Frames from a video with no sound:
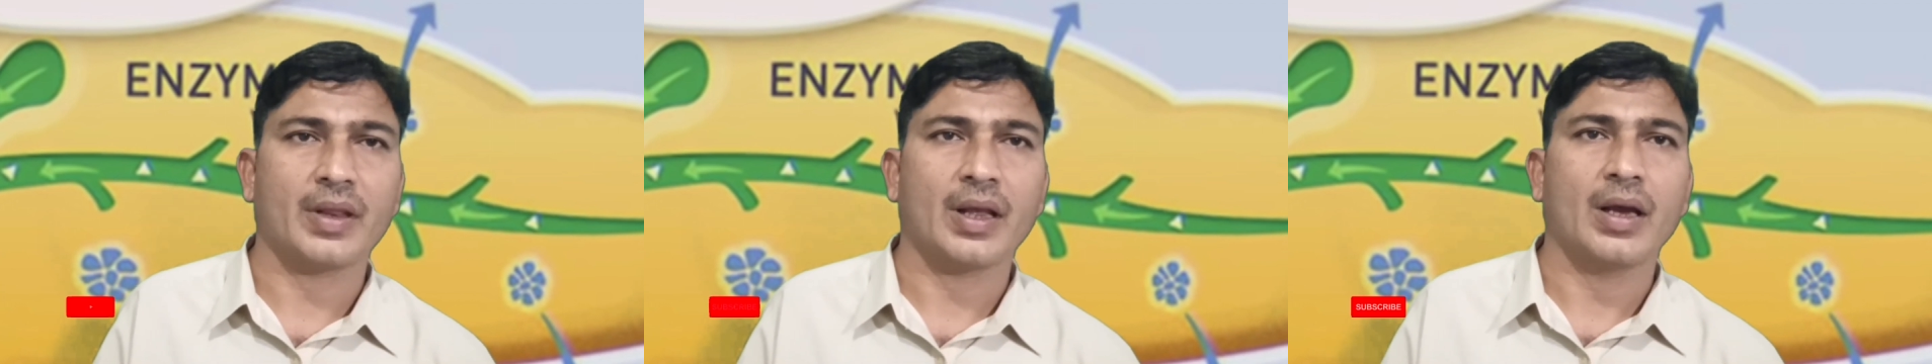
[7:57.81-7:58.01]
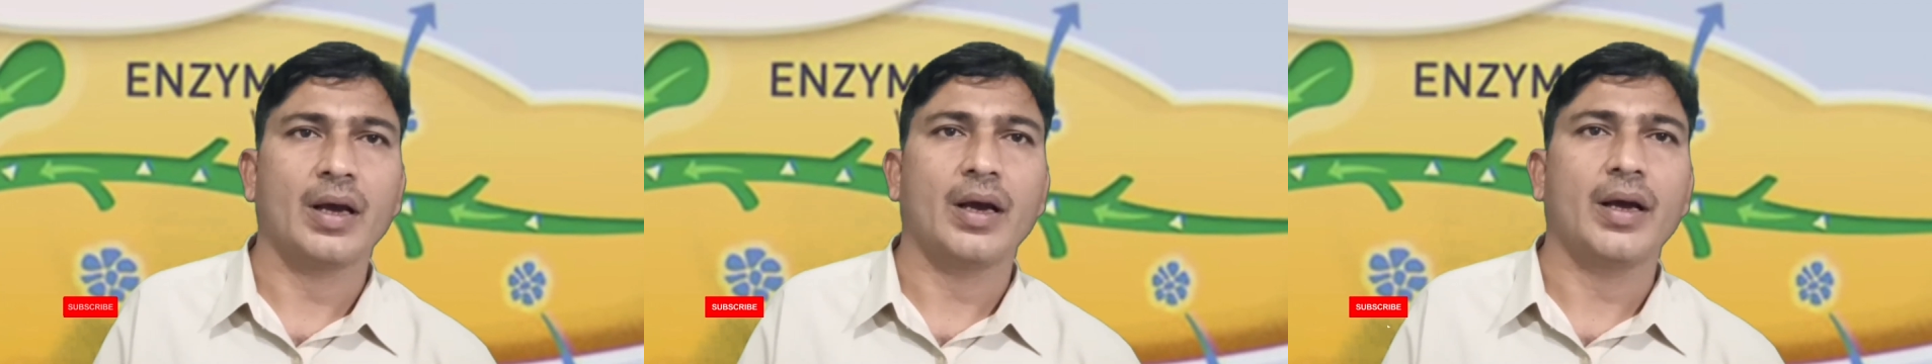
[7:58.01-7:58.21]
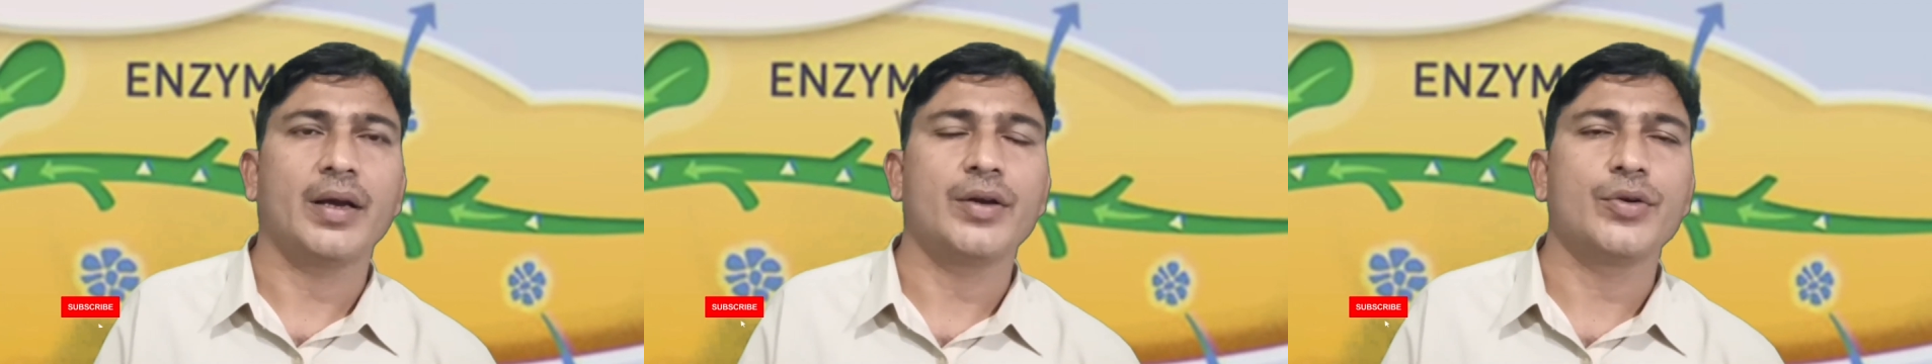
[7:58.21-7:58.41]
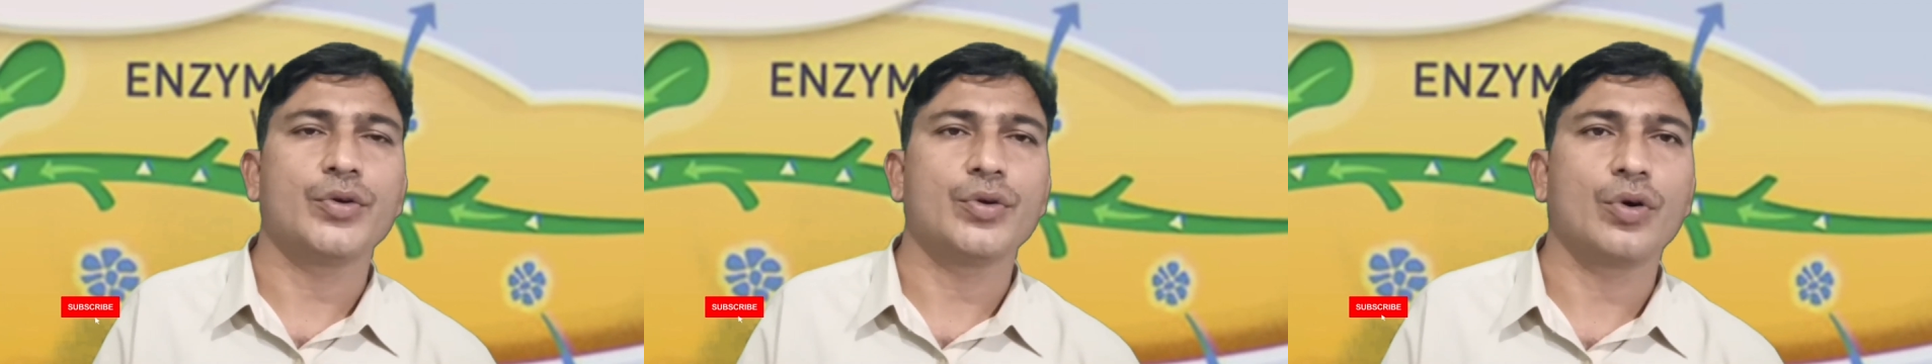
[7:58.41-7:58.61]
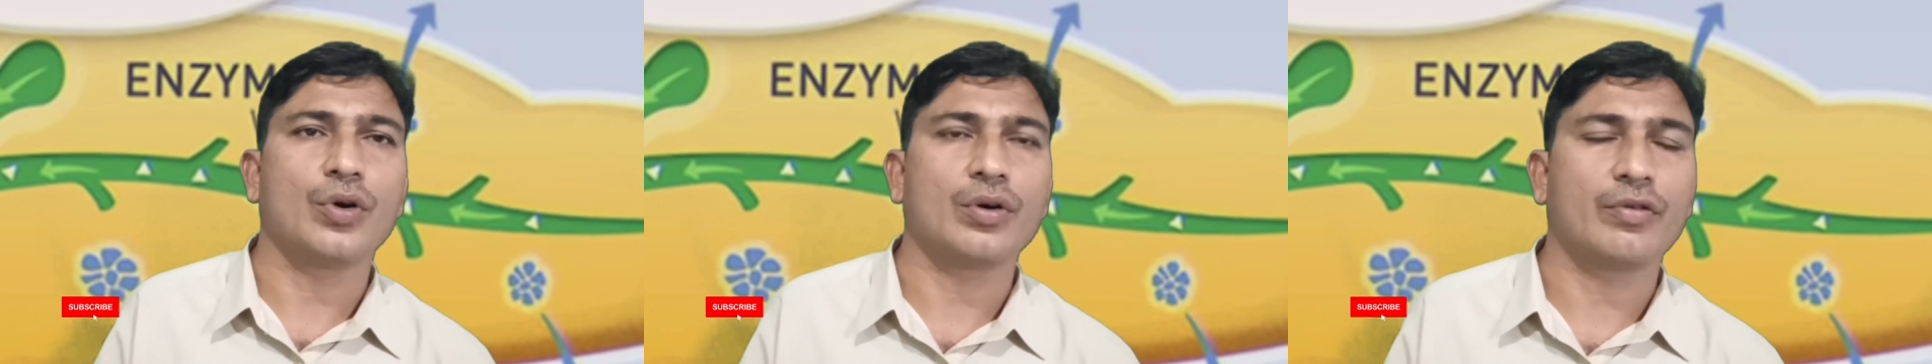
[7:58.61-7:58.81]
obese
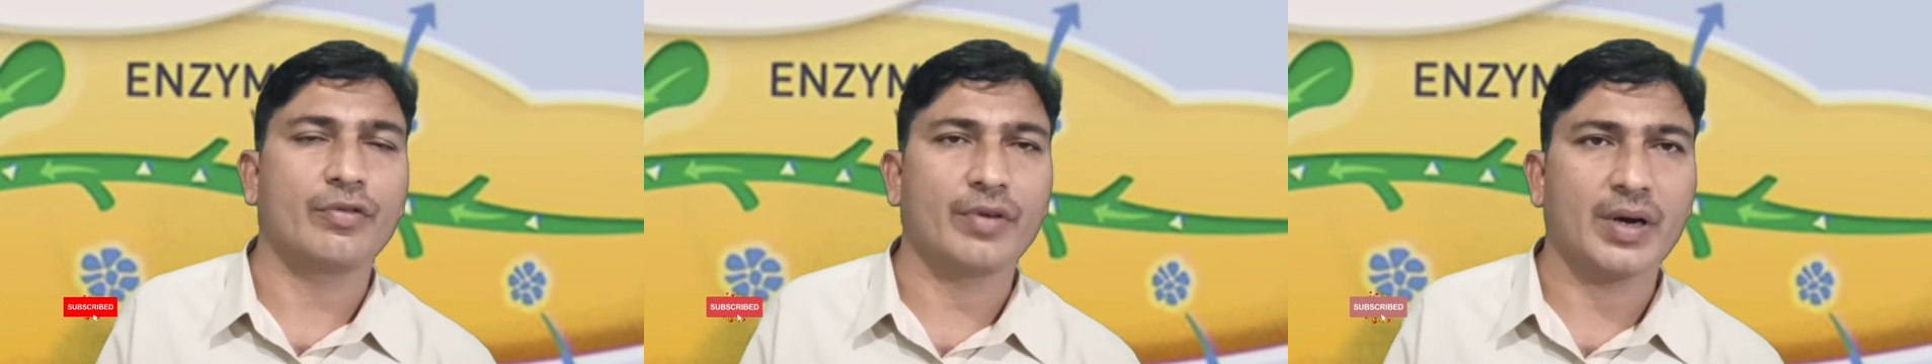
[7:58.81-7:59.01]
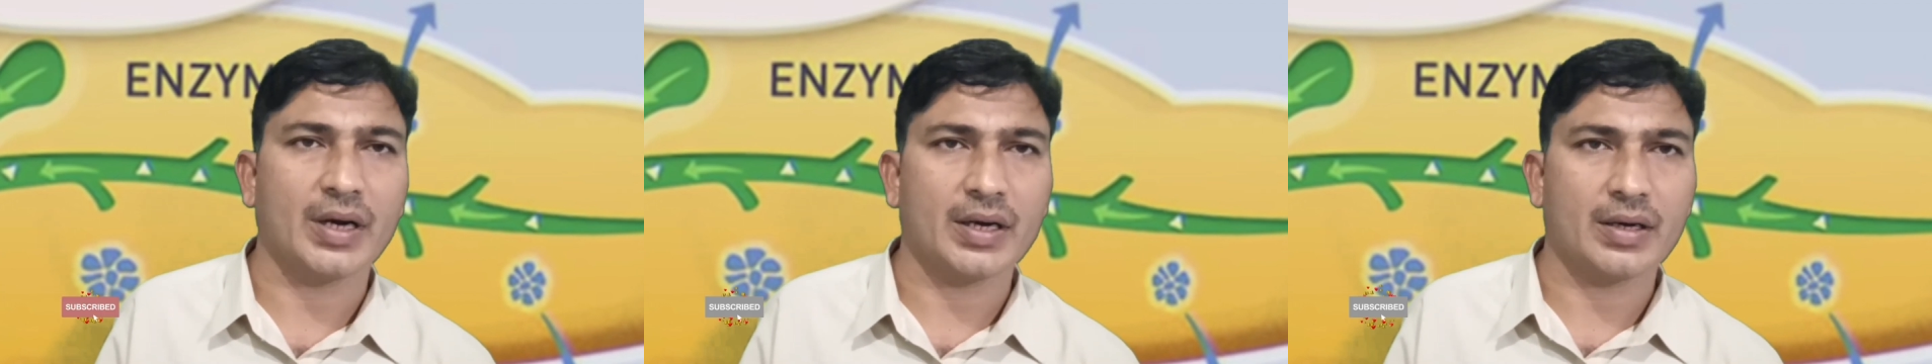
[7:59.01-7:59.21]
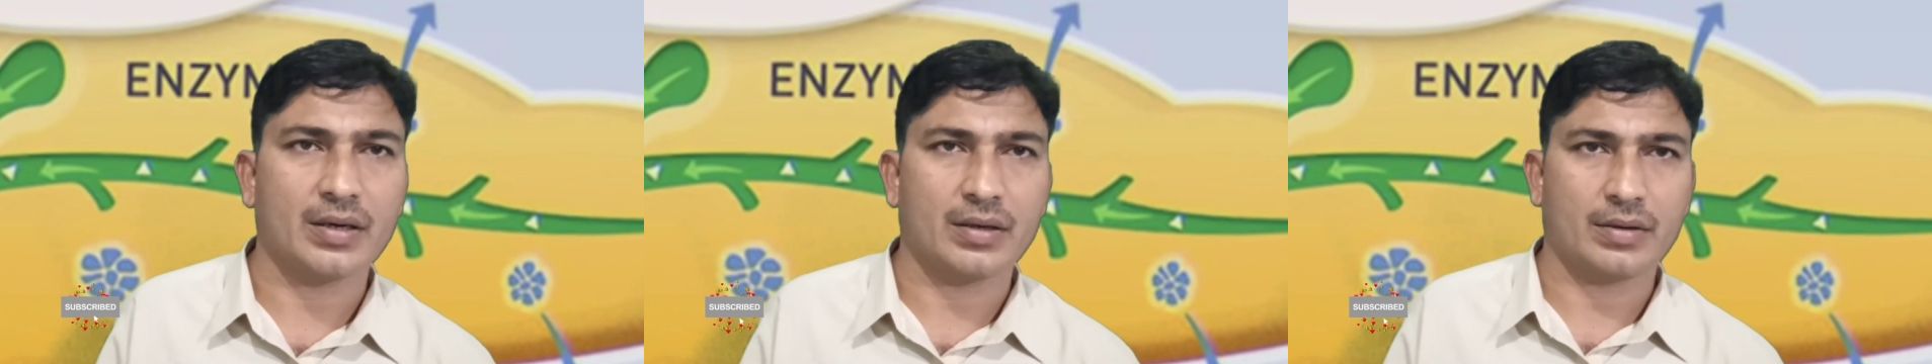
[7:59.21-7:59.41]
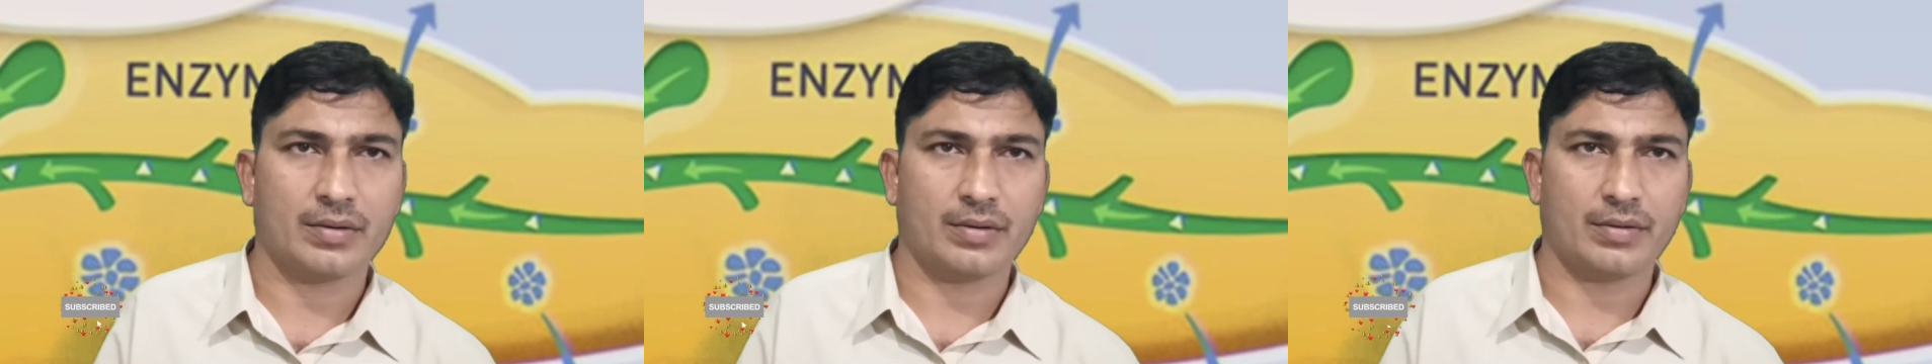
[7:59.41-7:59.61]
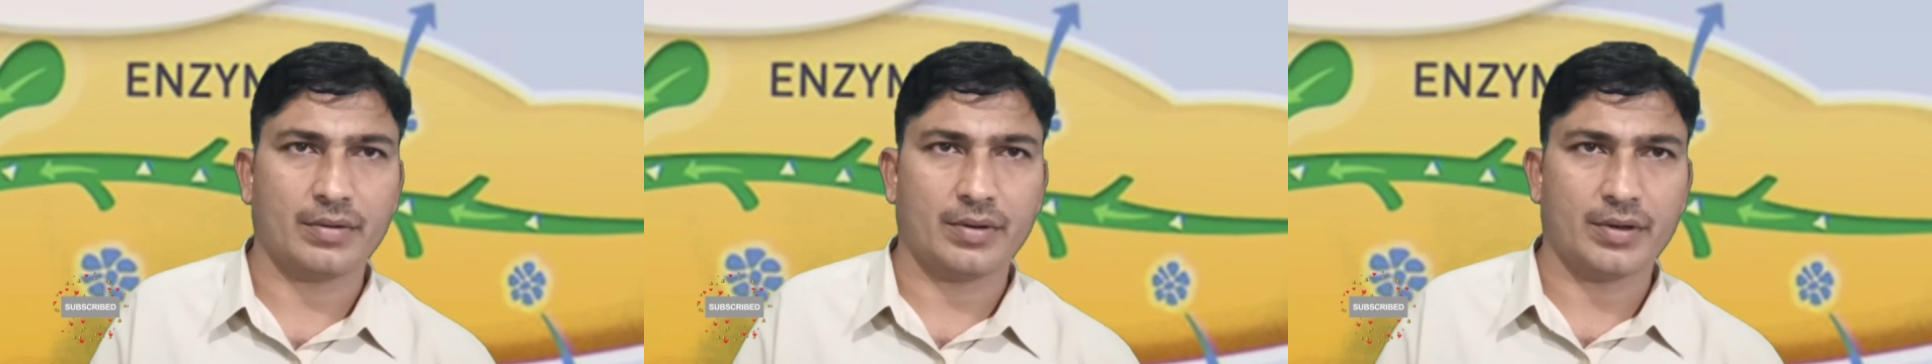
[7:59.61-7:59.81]
and do
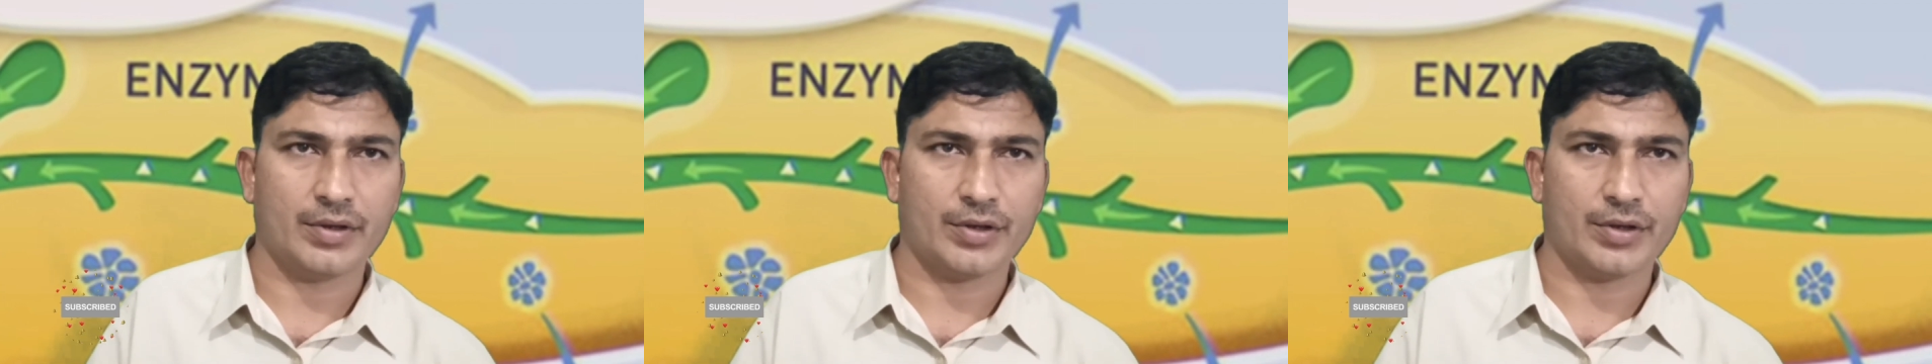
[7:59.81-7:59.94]
not